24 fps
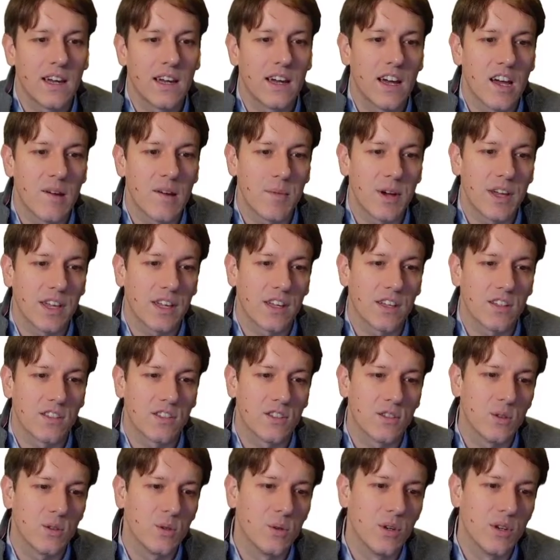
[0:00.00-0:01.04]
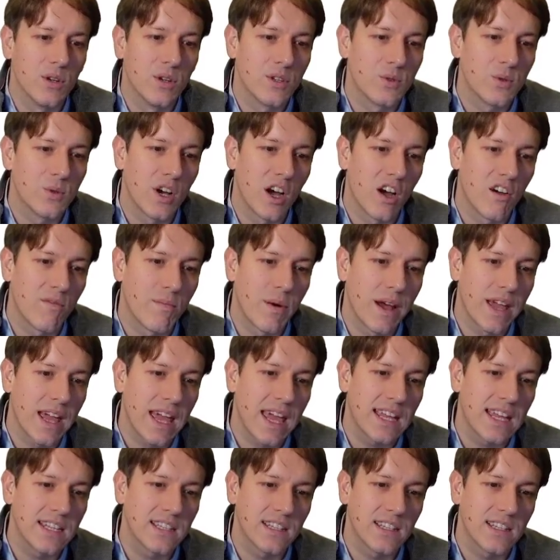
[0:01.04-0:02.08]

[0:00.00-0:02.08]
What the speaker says: I could do 12 by 8,